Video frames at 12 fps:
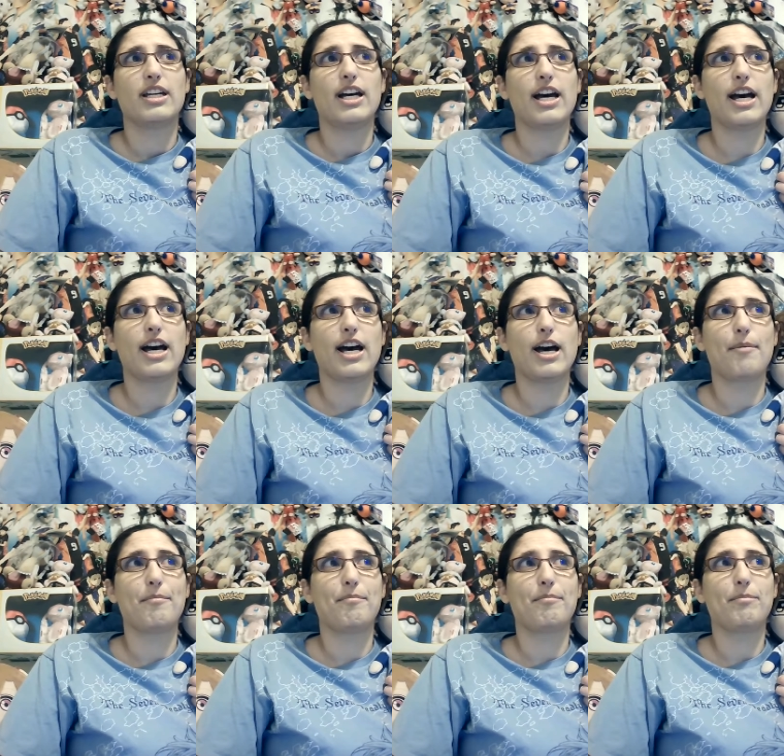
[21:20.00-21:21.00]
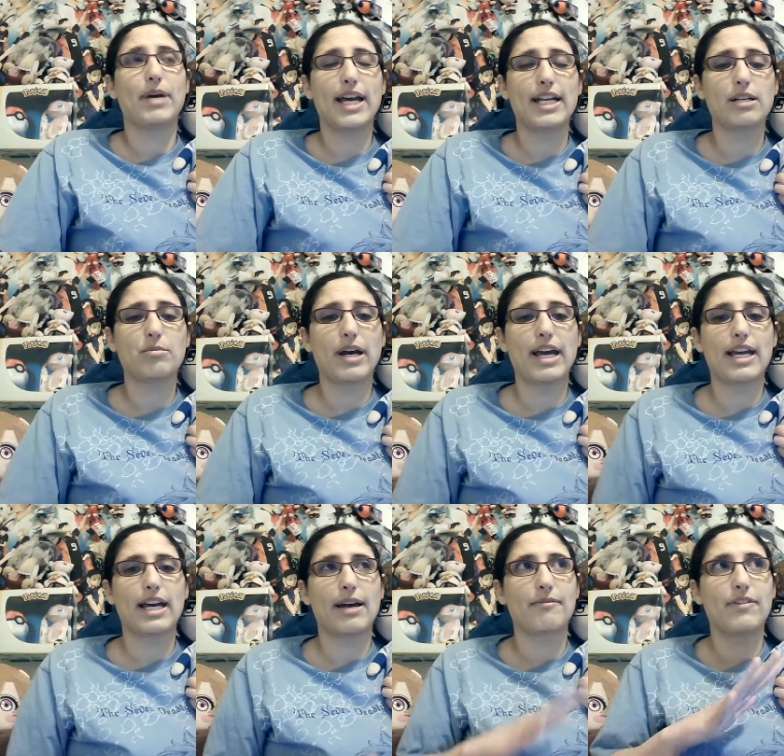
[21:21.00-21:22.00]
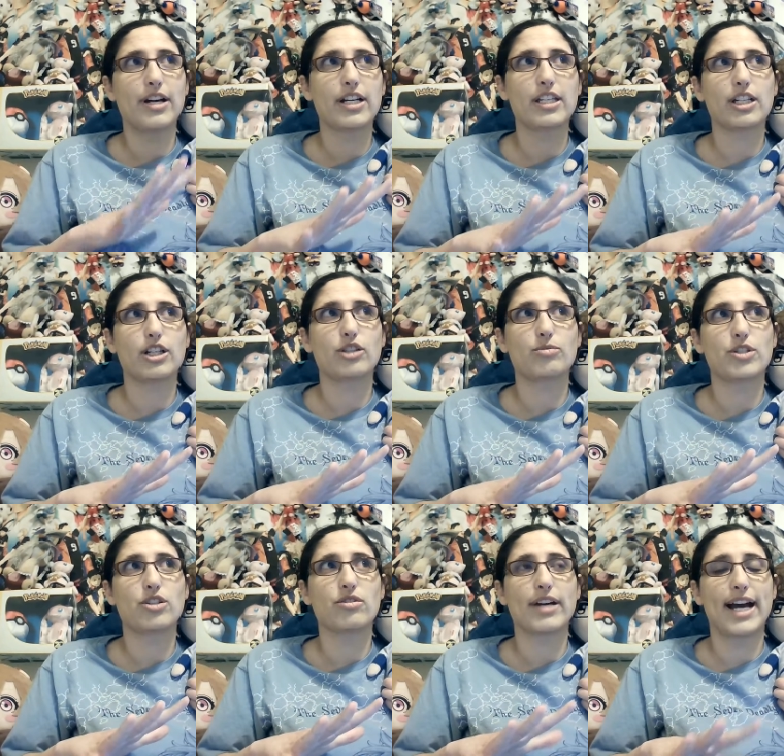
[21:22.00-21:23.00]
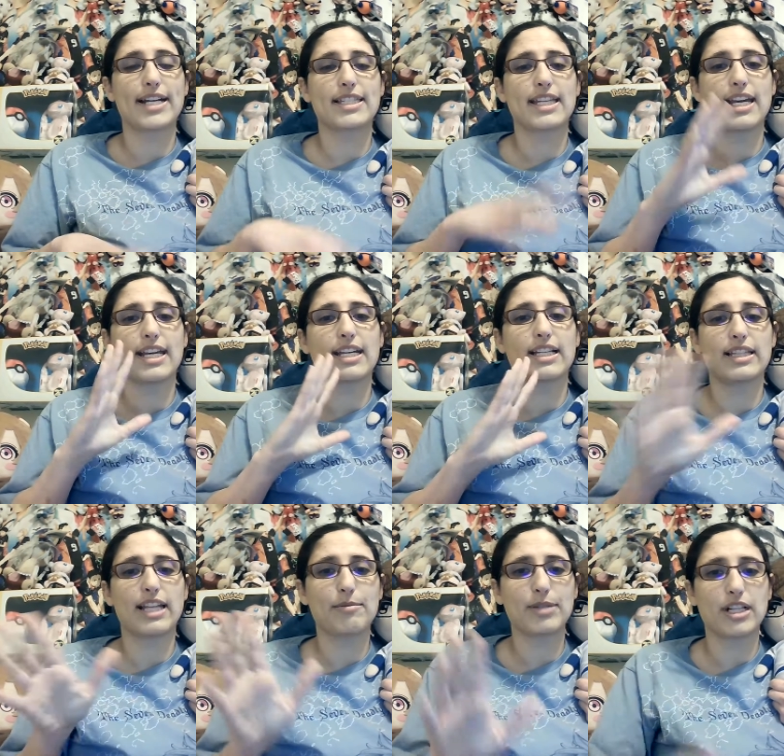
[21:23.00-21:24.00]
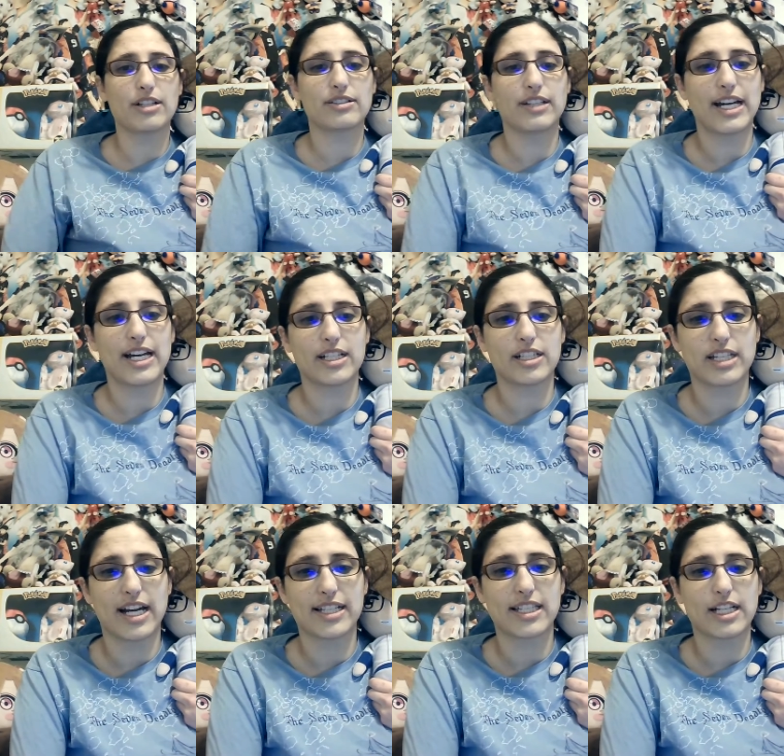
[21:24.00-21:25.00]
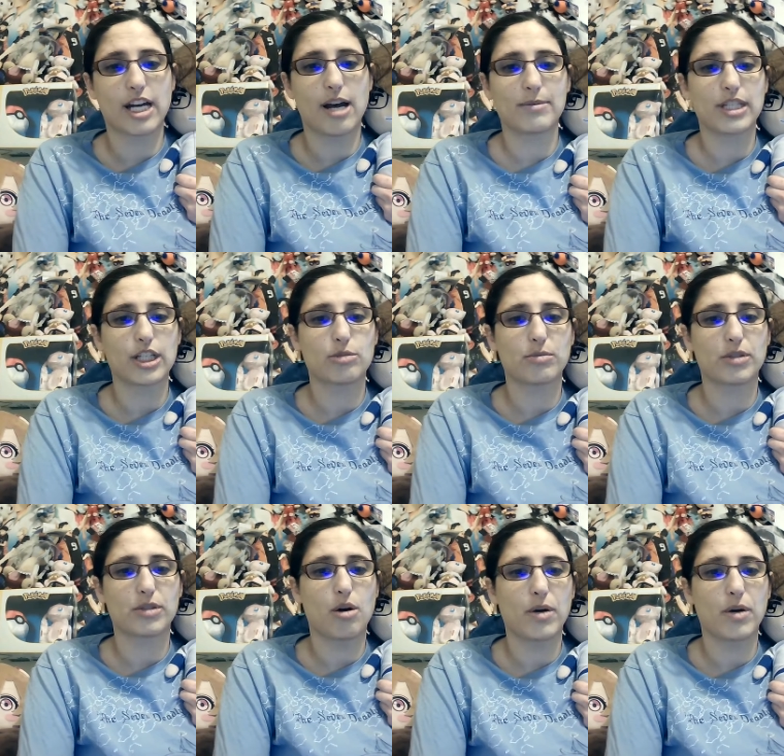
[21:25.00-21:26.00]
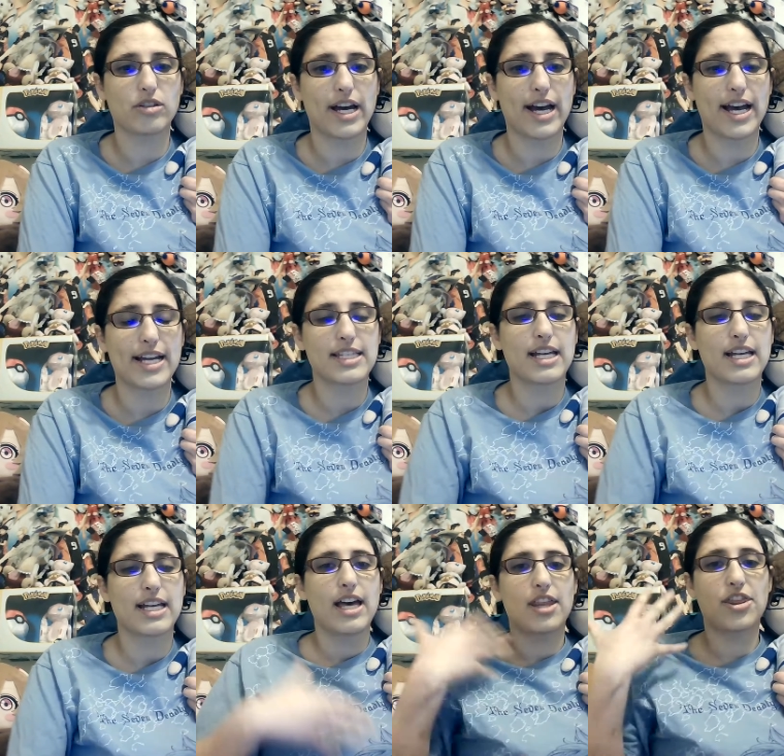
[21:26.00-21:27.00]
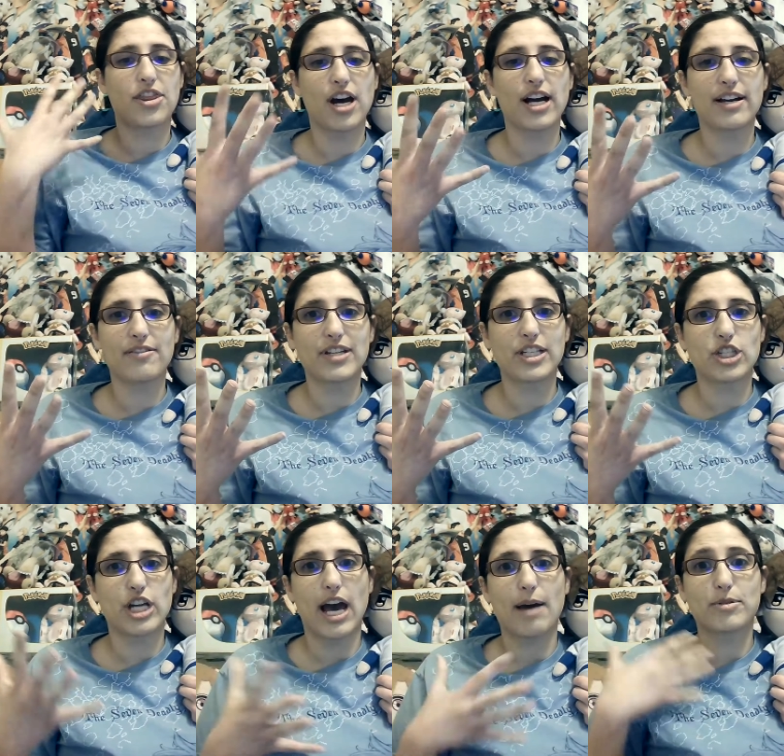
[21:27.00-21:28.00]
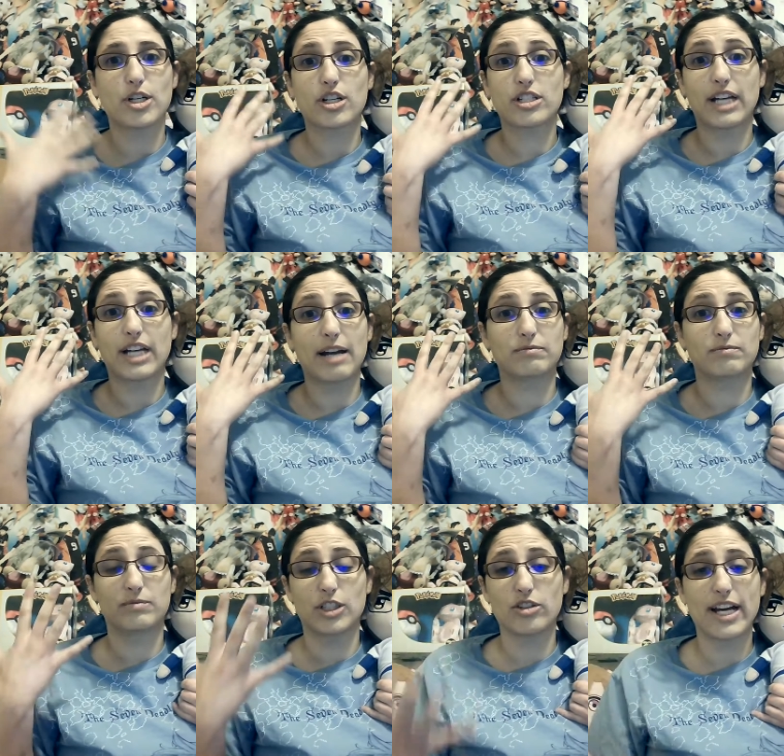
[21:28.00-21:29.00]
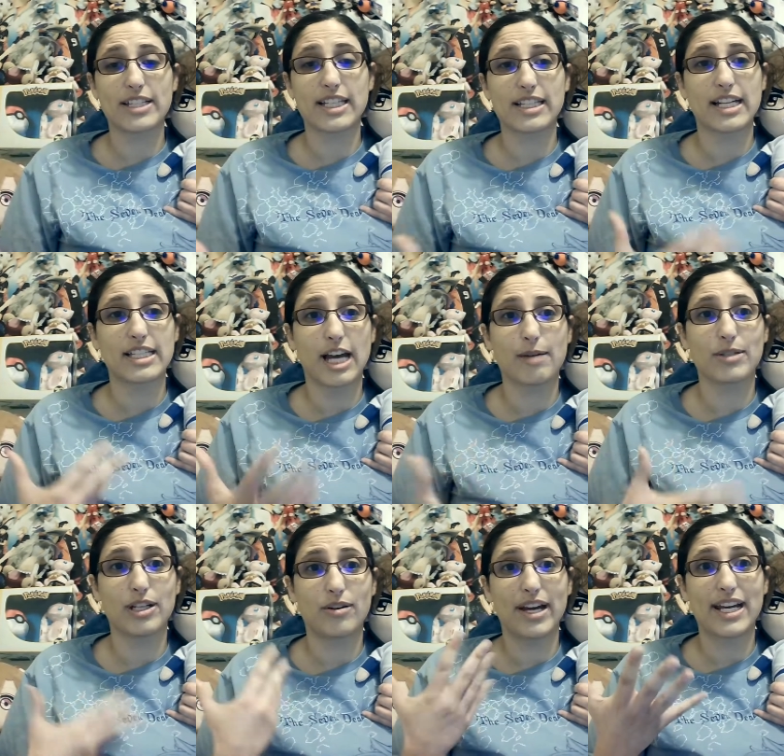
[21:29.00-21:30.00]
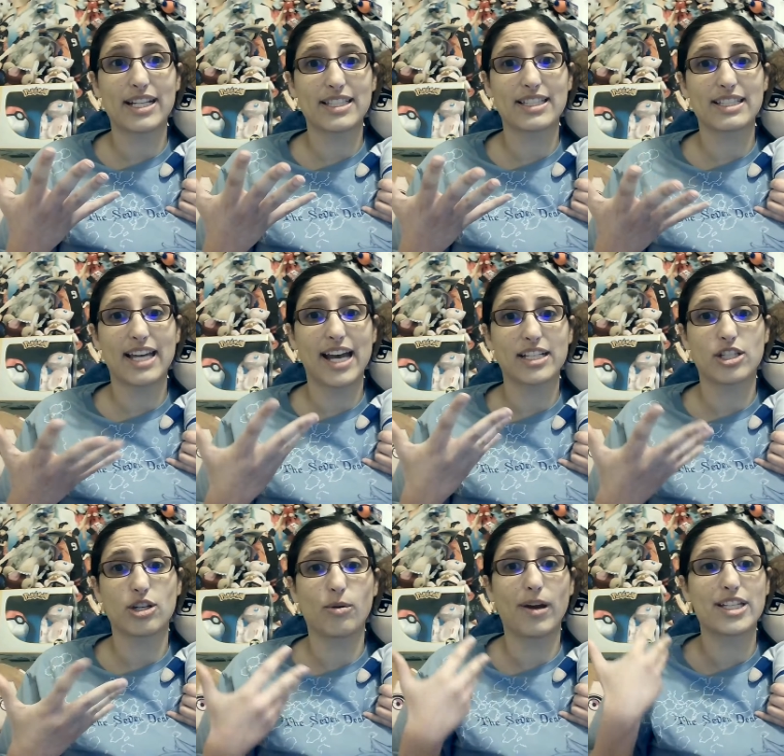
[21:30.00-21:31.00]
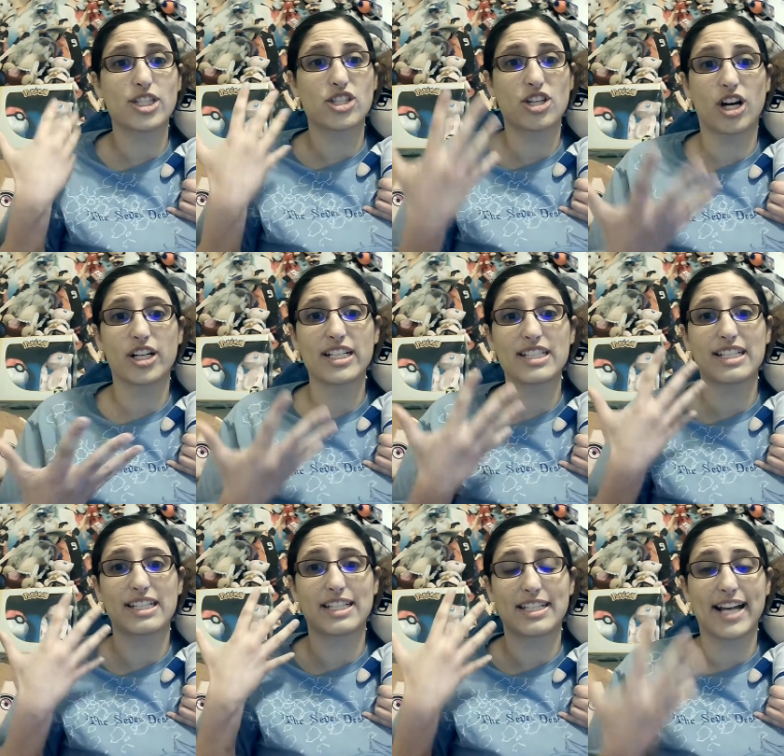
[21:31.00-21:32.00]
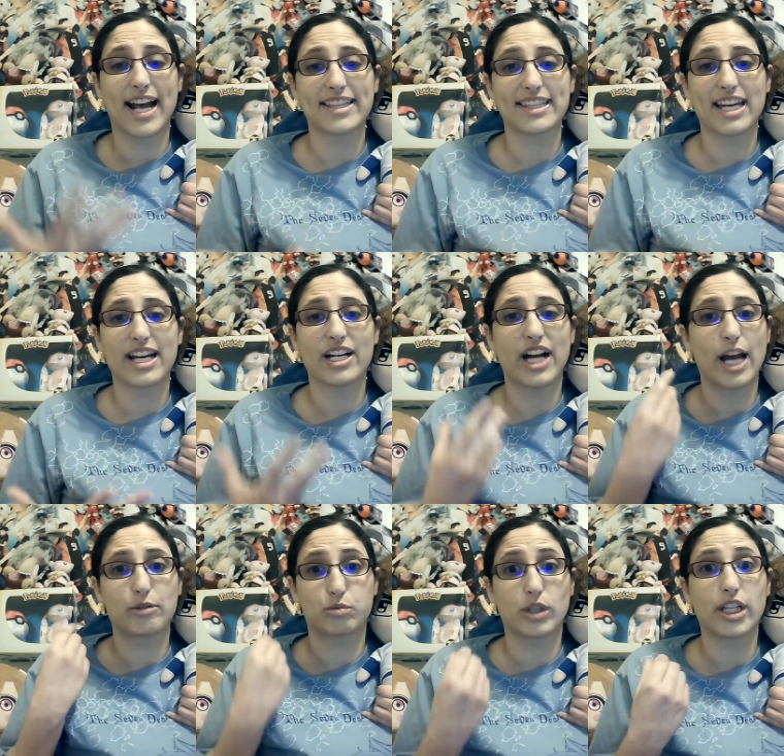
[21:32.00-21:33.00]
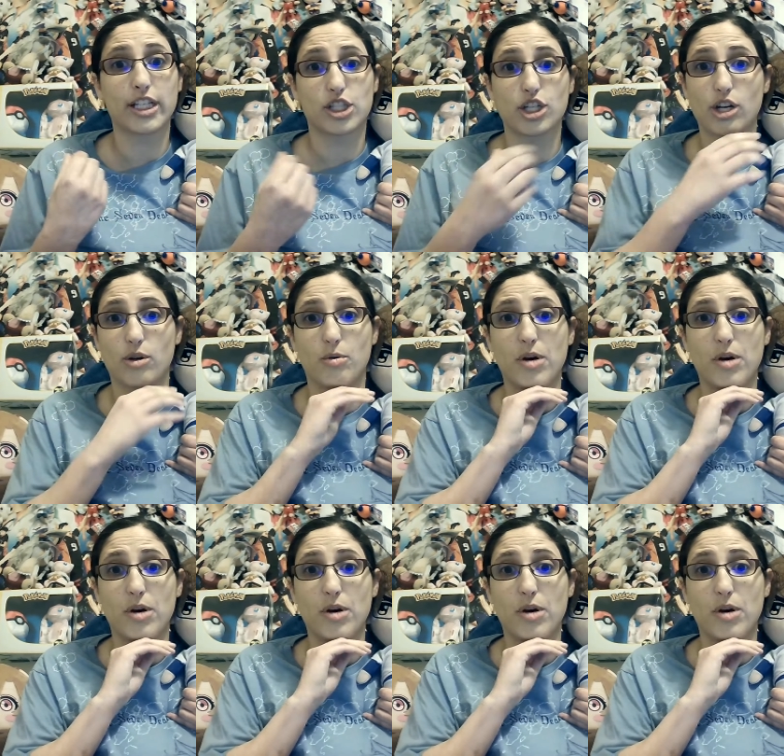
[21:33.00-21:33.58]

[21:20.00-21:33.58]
Um, but anyway, I'm very curious what you guys think. Let me know uh, your thoughts in the comment section below. What you guys thought of these chapters. I do you guys think that Diamond No Ace Act Two is starting to get there? I really do.